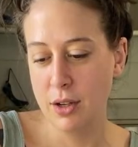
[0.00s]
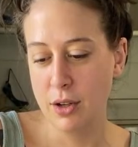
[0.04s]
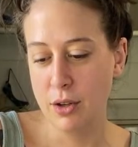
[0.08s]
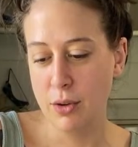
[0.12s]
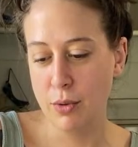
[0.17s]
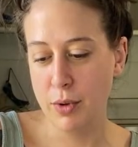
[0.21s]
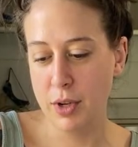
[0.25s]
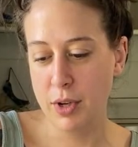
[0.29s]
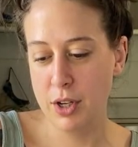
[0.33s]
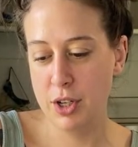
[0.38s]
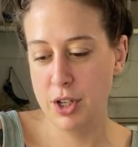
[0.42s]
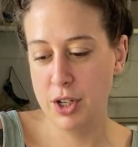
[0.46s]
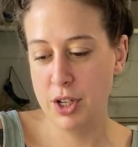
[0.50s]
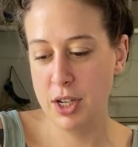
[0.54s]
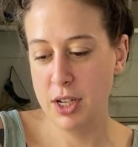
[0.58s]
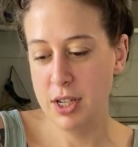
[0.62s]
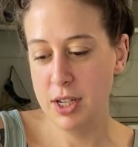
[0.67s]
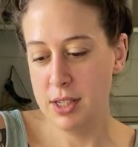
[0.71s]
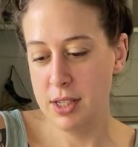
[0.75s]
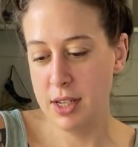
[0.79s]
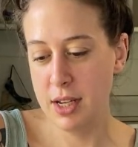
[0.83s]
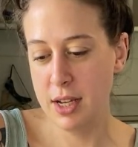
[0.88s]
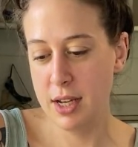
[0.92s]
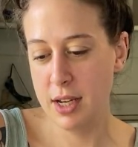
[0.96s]
Wishi
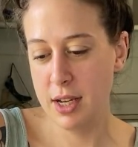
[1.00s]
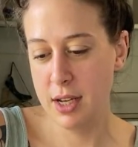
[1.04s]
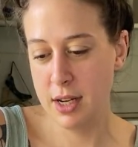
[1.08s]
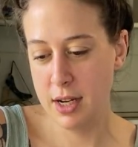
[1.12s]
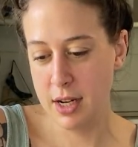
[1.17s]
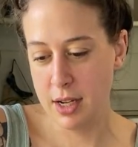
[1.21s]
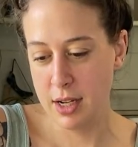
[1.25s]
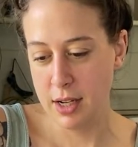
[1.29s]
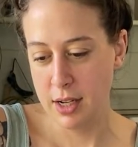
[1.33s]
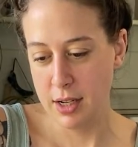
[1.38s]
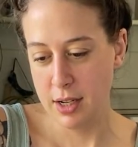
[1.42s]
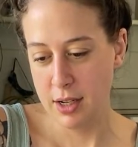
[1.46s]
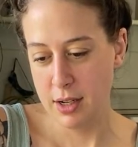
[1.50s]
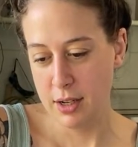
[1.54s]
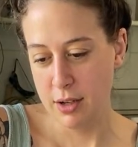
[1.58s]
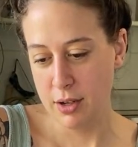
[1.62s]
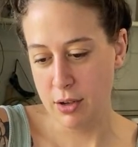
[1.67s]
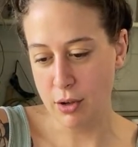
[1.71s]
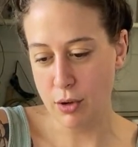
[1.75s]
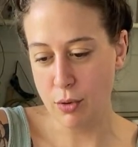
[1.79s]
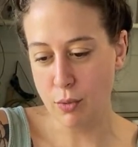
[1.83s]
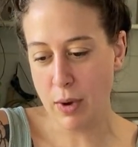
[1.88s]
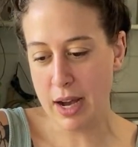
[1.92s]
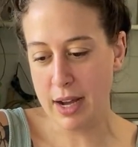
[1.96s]
said,
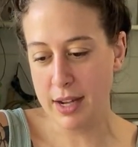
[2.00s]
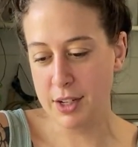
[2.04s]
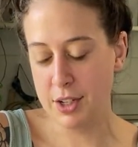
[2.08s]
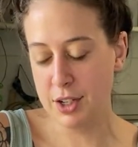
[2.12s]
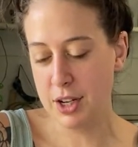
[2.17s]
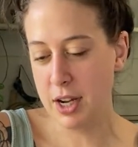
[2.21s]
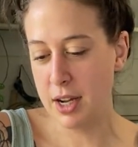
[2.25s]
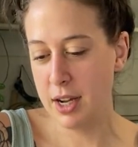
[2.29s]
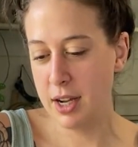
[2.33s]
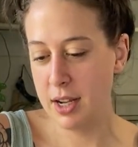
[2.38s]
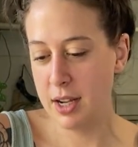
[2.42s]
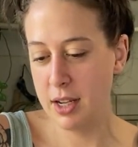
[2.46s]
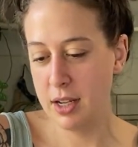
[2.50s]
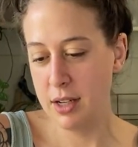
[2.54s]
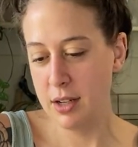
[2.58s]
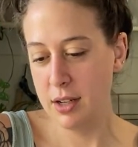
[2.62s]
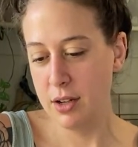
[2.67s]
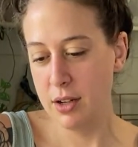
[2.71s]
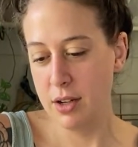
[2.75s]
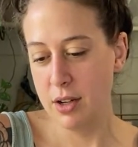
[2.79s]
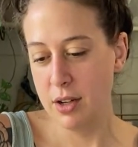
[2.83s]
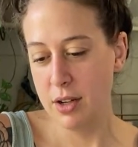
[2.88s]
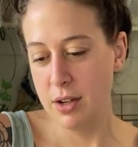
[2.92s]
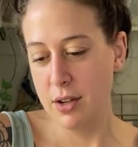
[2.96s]
or Wishai,
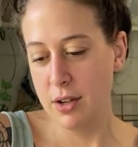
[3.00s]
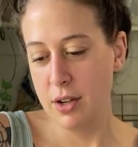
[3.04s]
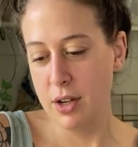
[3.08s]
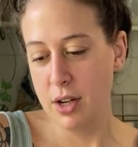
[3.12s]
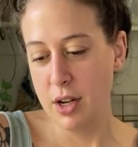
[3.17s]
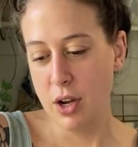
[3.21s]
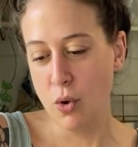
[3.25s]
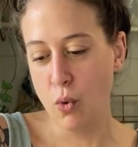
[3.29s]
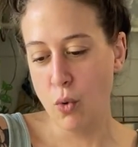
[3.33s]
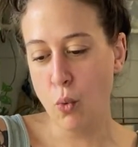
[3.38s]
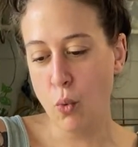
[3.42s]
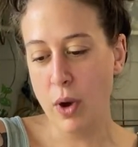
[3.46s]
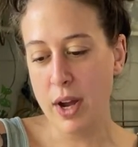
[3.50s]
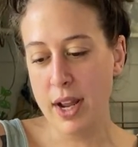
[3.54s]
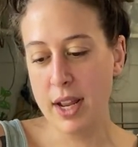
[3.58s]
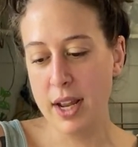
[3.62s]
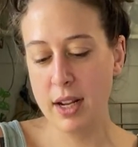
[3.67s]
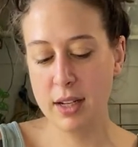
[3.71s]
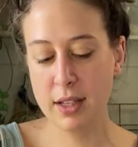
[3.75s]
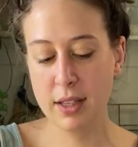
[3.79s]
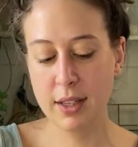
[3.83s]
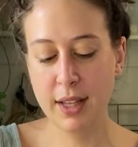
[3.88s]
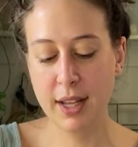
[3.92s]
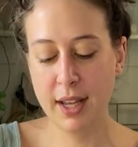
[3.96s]
white
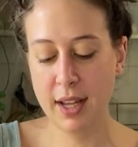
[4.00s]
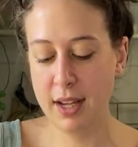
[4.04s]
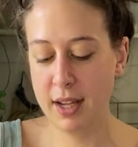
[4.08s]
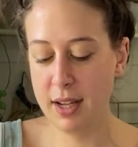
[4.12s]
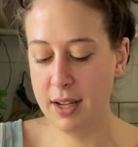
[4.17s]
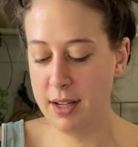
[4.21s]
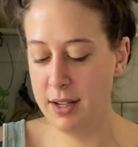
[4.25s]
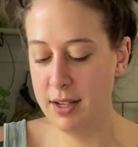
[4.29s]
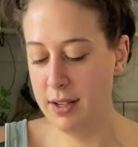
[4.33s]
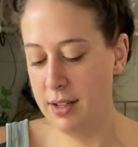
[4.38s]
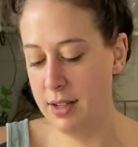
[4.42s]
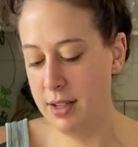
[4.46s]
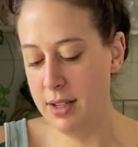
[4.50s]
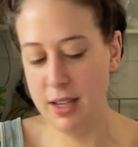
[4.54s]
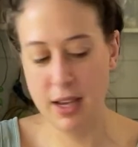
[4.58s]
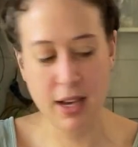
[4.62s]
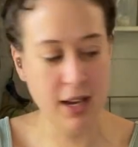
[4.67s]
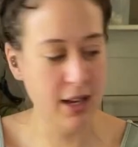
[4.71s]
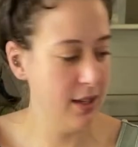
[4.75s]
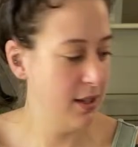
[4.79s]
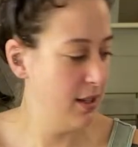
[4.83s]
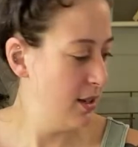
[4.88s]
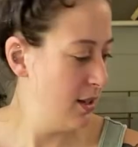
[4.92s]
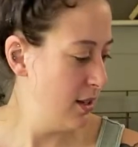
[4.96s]
clay.
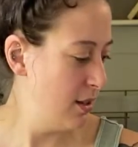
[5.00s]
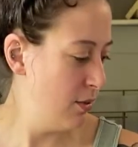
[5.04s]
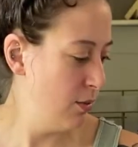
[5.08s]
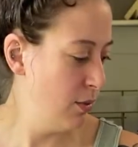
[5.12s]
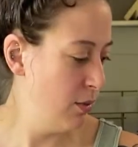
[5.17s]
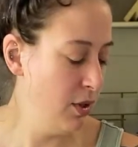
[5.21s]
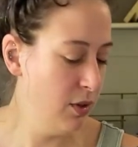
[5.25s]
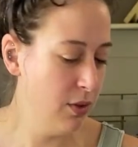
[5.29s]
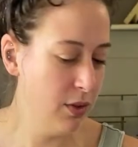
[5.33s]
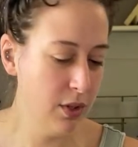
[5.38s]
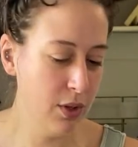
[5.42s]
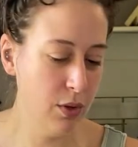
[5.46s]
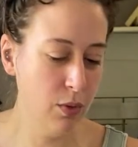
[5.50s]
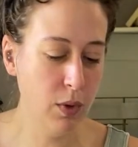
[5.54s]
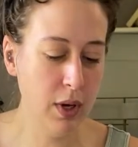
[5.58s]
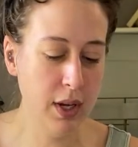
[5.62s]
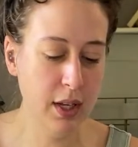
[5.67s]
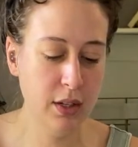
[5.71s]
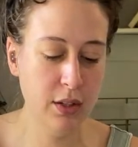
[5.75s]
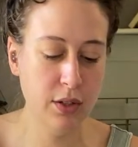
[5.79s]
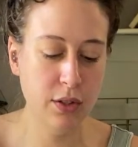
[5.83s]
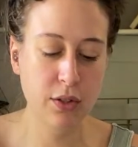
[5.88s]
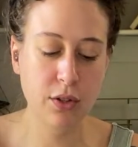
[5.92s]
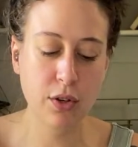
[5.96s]
Yes, we use a
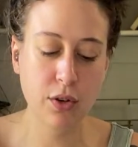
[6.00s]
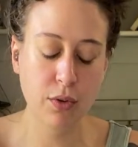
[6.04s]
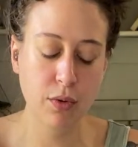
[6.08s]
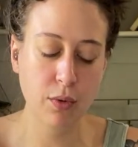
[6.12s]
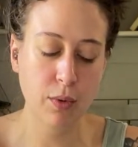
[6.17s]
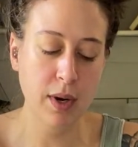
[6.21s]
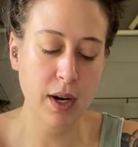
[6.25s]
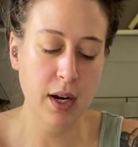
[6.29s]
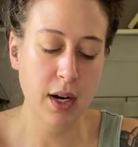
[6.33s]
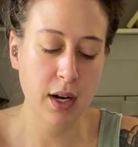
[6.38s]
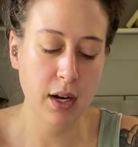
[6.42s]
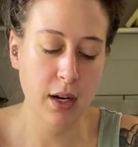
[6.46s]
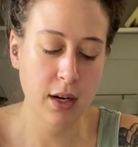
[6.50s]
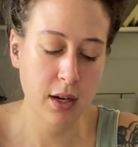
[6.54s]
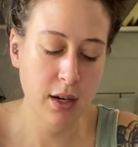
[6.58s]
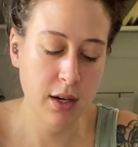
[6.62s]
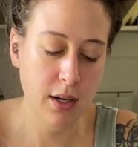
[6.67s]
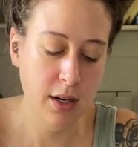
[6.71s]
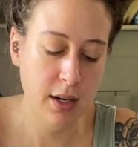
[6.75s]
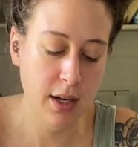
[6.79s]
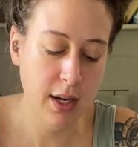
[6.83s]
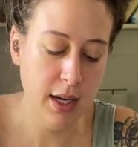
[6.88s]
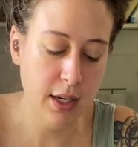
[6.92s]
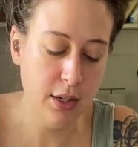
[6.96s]
white stoneware.
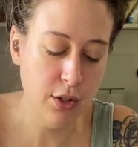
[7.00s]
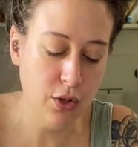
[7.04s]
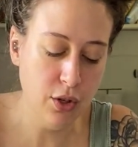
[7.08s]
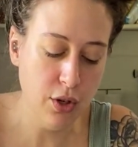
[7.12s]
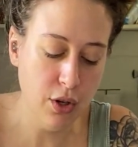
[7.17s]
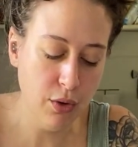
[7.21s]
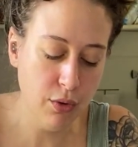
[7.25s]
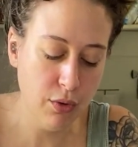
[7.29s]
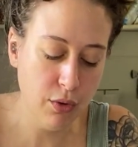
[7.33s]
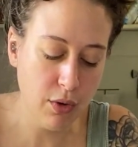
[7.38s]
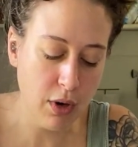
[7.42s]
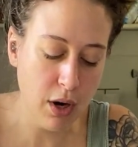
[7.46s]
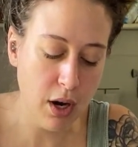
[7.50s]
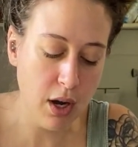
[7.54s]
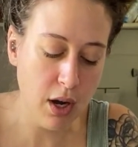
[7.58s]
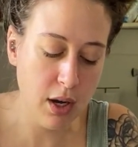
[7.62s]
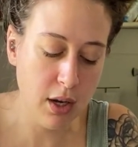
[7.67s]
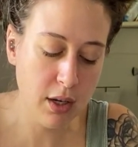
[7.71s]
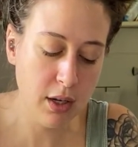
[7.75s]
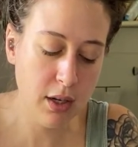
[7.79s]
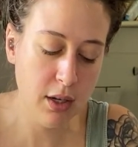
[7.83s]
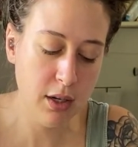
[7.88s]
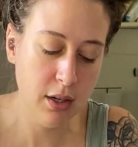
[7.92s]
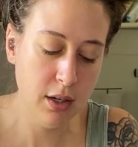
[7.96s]
It has no
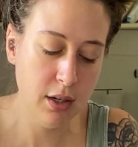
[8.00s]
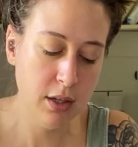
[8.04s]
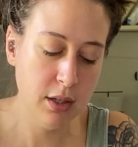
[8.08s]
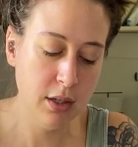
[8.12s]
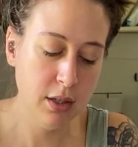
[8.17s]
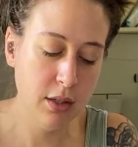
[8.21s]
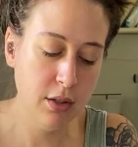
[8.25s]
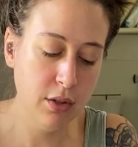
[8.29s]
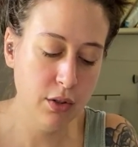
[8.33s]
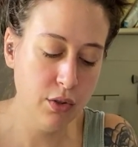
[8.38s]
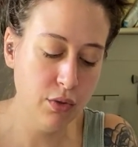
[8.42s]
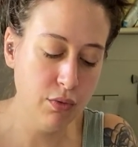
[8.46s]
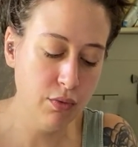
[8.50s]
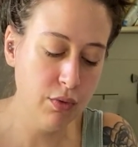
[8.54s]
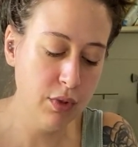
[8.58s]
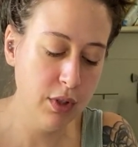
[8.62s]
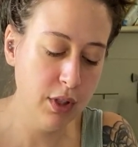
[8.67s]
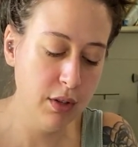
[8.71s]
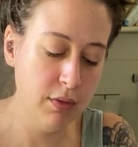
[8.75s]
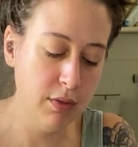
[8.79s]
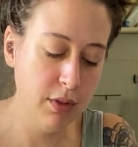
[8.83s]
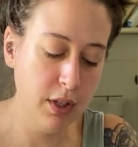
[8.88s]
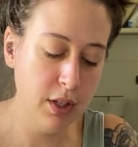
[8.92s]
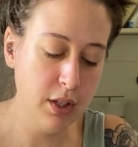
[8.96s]
grog, so it's really,
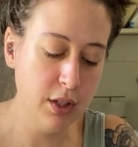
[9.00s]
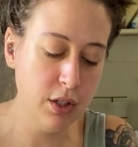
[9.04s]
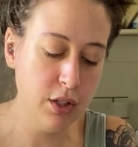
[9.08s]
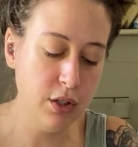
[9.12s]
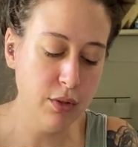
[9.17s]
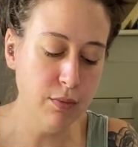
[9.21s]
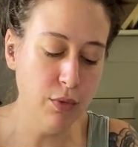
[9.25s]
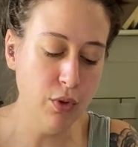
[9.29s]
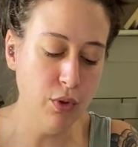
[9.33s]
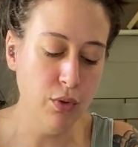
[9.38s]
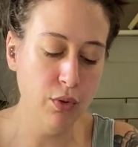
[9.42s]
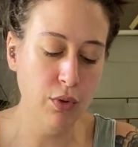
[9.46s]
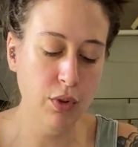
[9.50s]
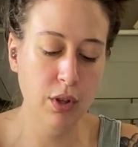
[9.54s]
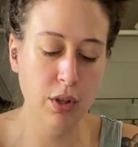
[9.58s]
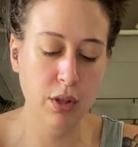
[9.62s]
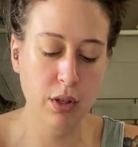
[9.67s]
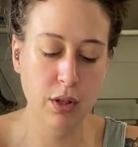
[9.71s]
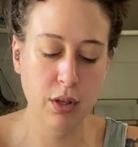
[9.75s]
really smooth.